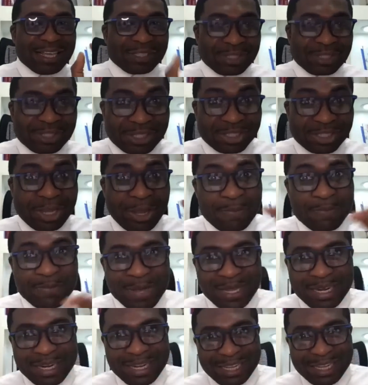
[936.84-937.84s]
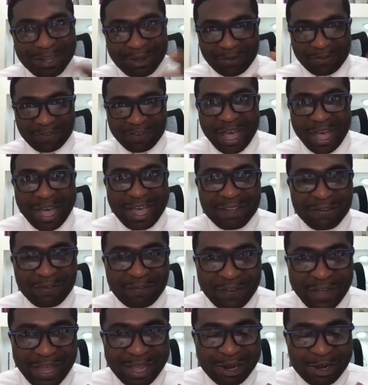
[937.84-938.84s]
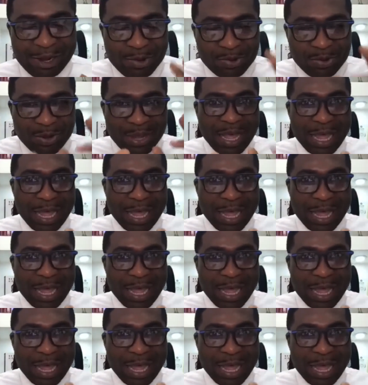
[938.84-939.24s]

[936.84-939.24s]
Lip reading: Somebody of high value,